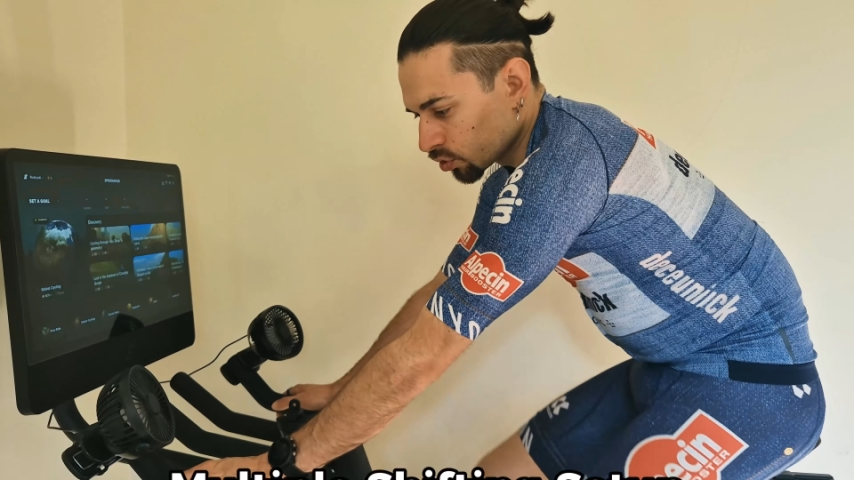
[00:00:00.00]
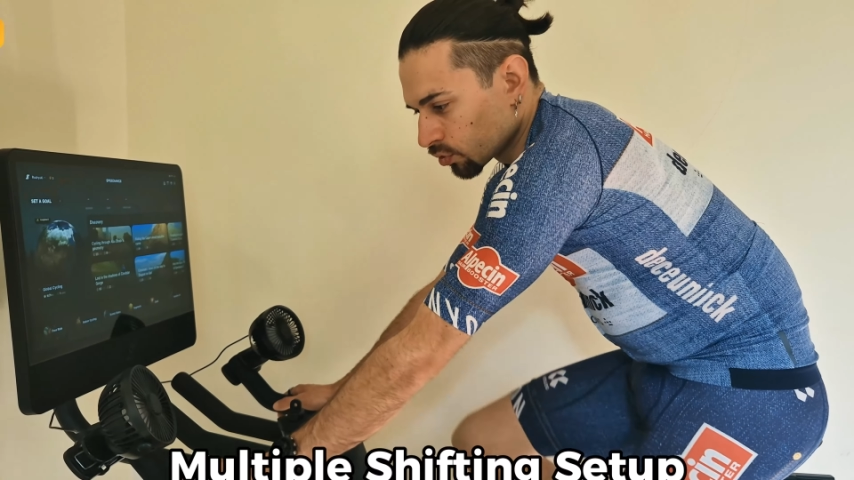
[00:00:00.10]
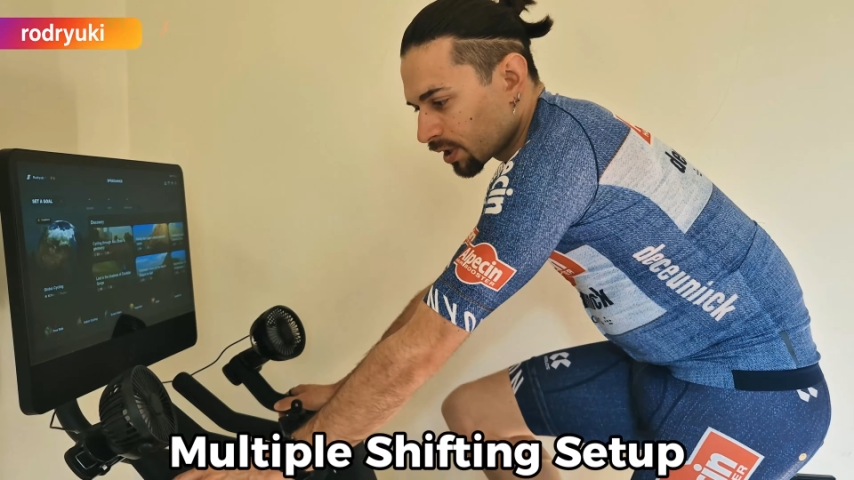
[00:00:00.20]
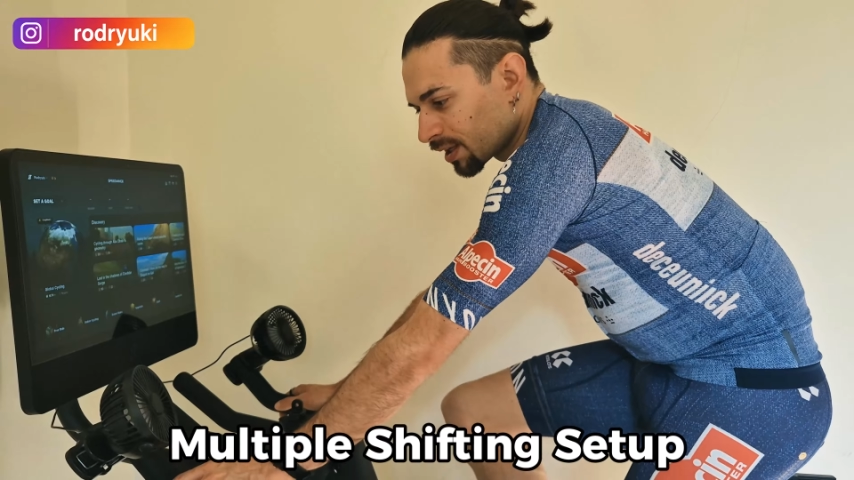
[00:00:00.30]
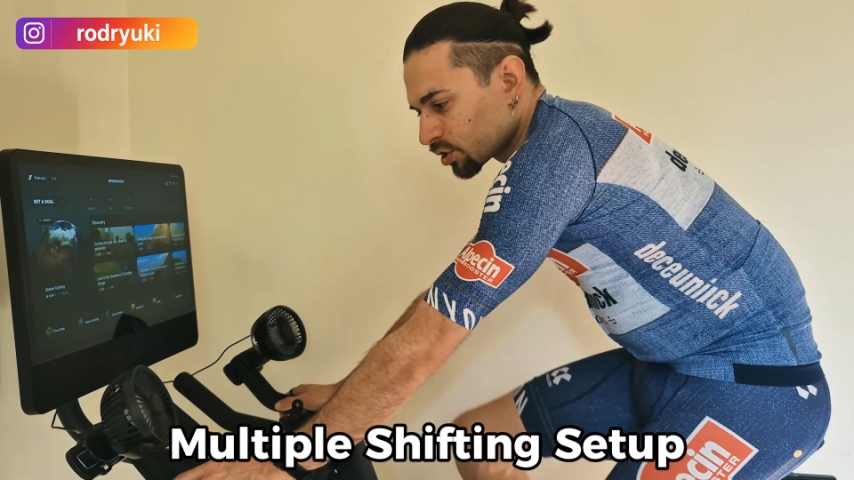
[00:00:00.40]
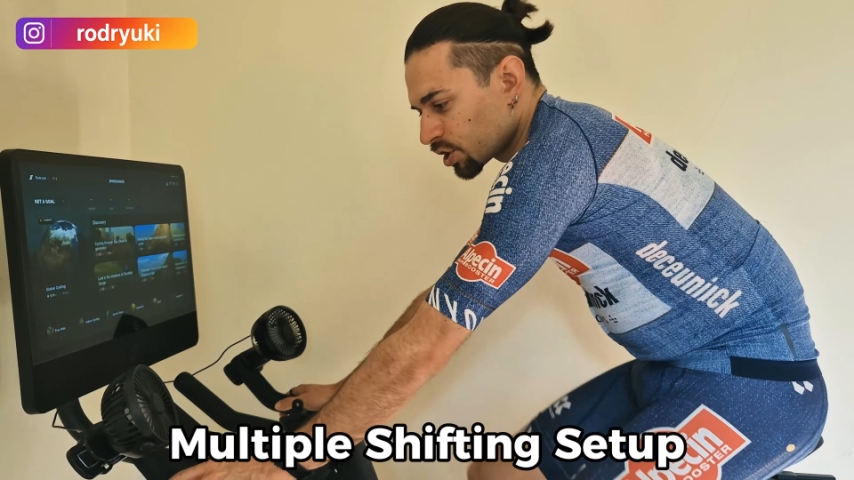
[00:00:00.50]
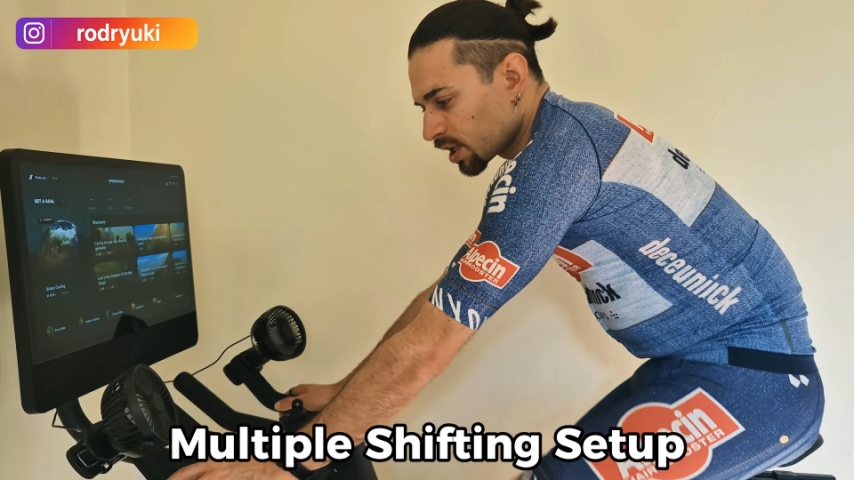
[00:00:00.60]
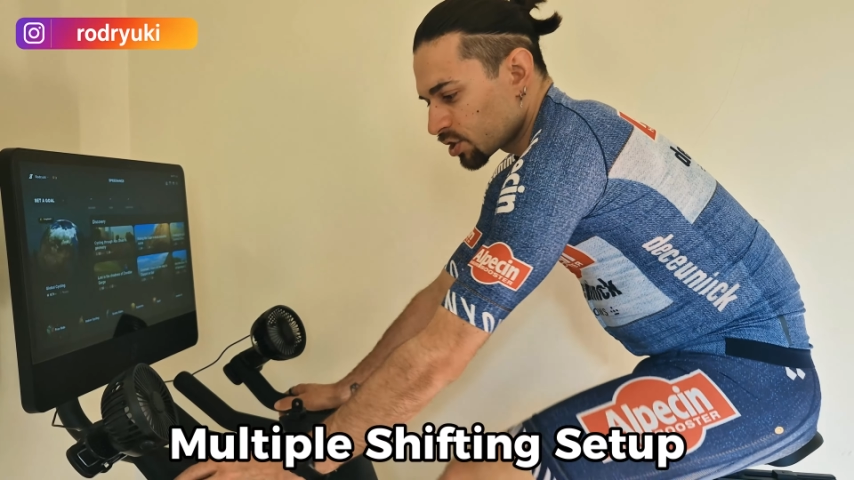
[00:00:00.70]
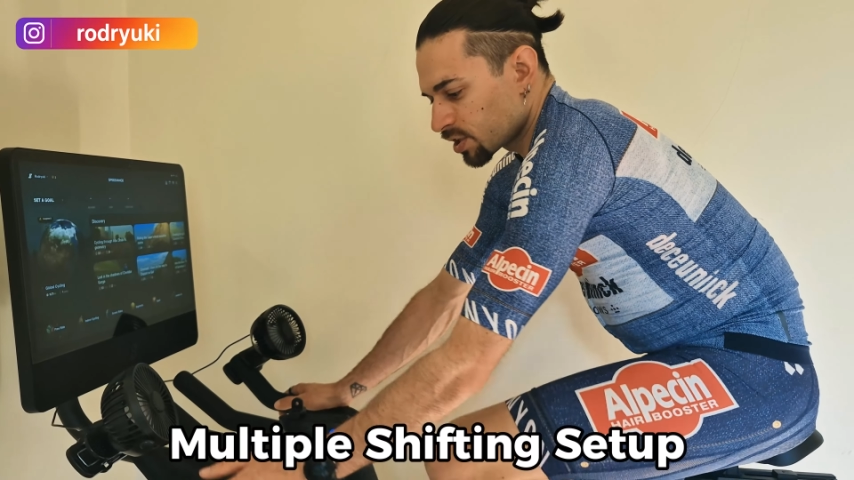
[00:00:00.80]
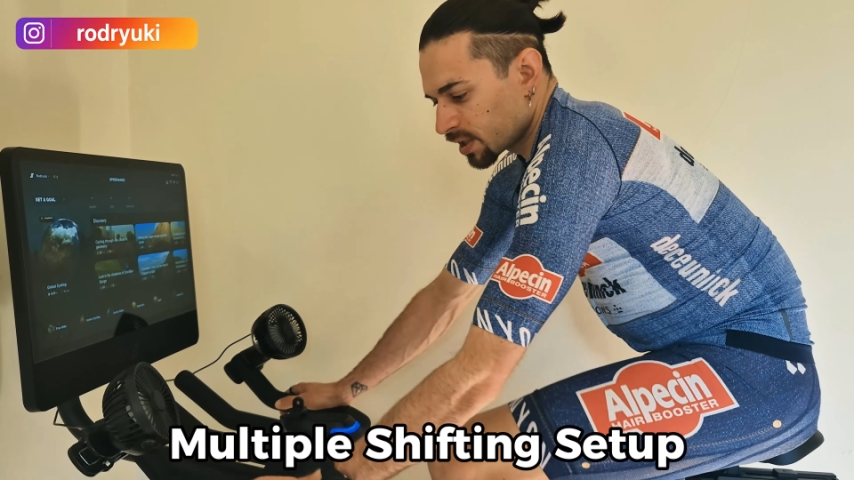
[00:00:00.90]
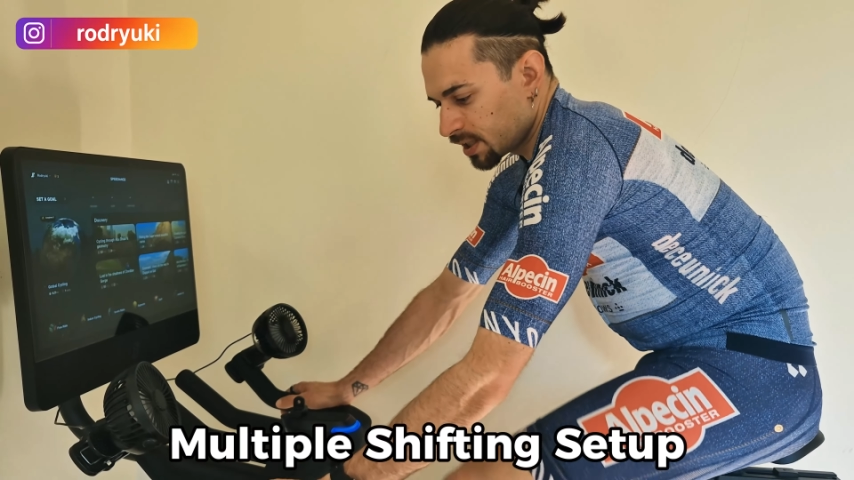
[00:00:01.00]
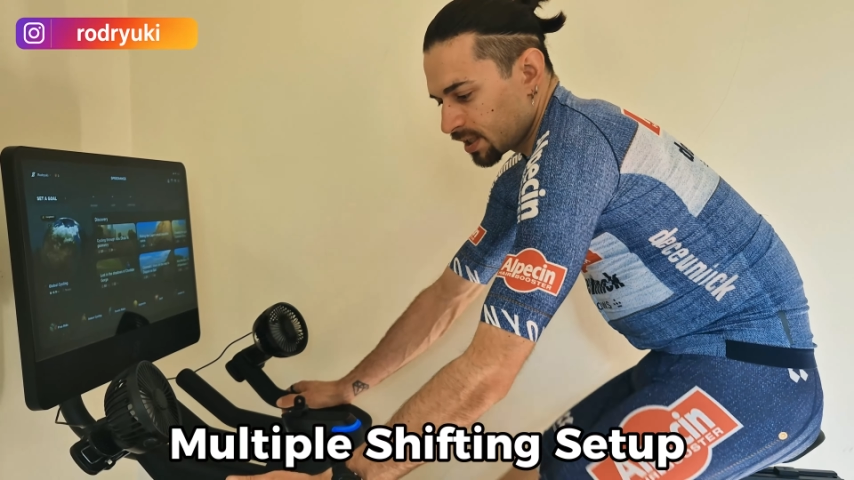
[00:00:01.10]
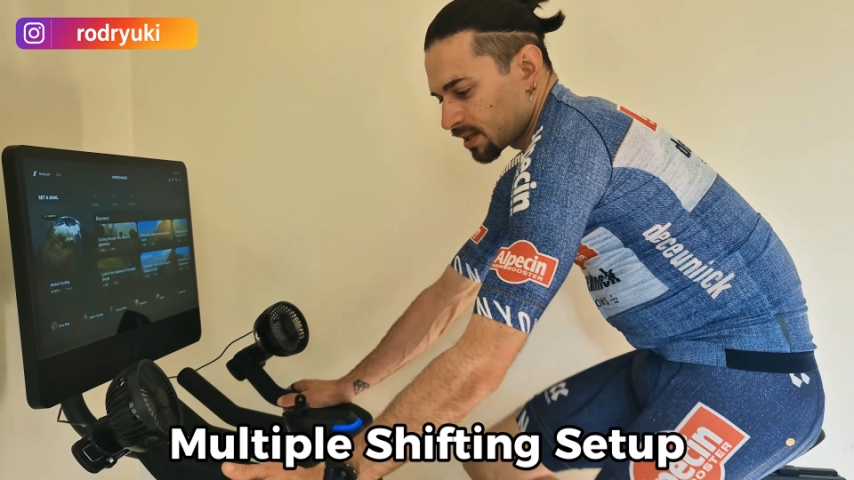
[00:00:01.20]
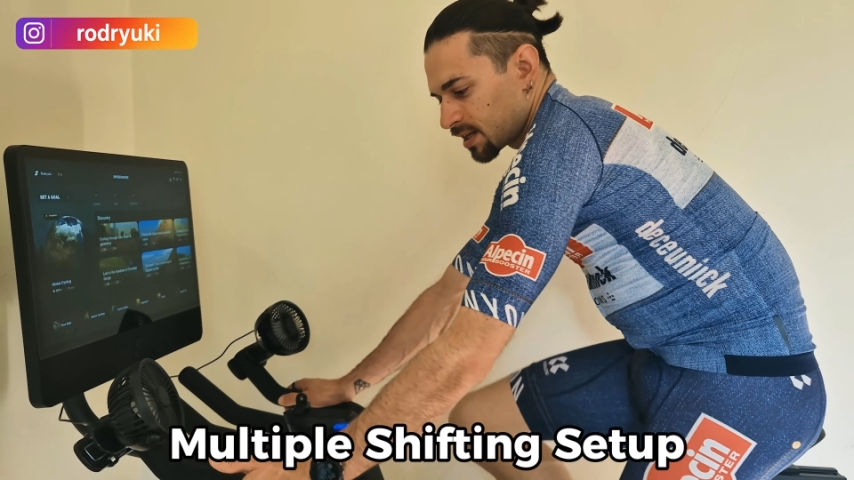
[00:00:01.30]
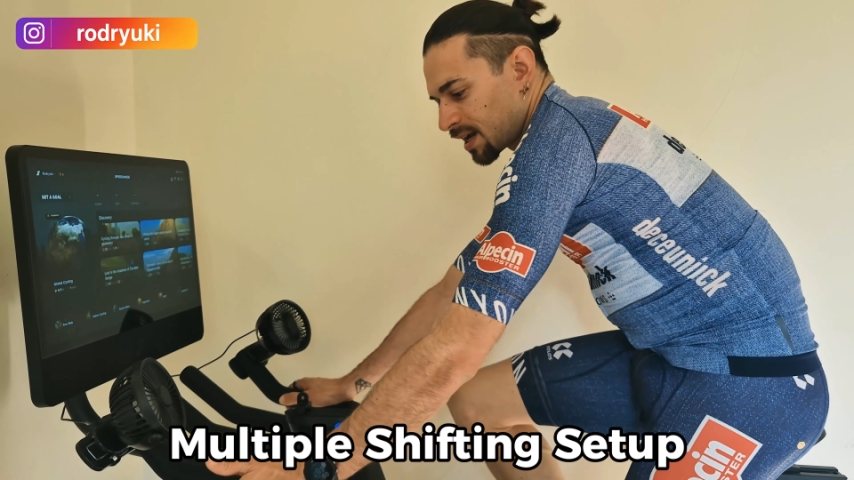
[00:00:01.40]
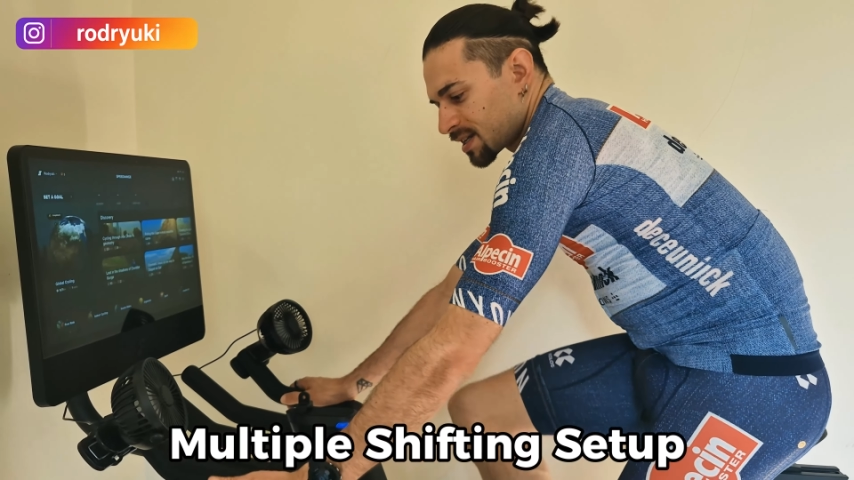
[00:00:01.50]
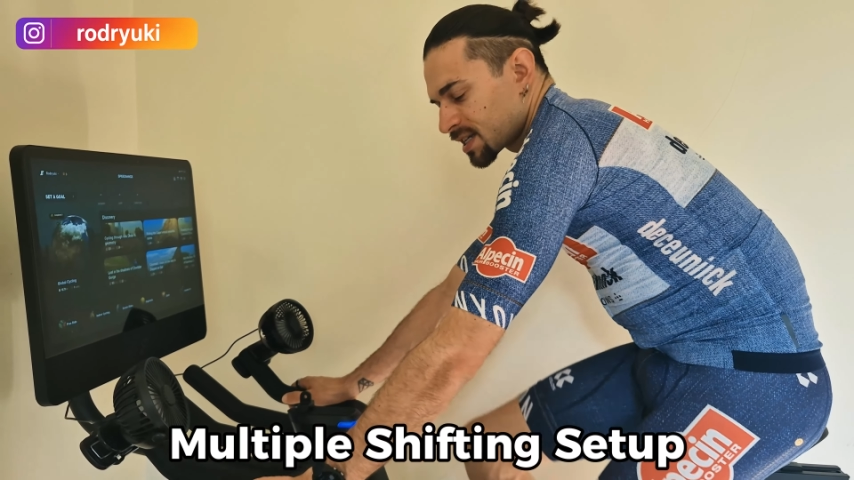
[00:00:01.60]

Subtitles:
you can change the gears like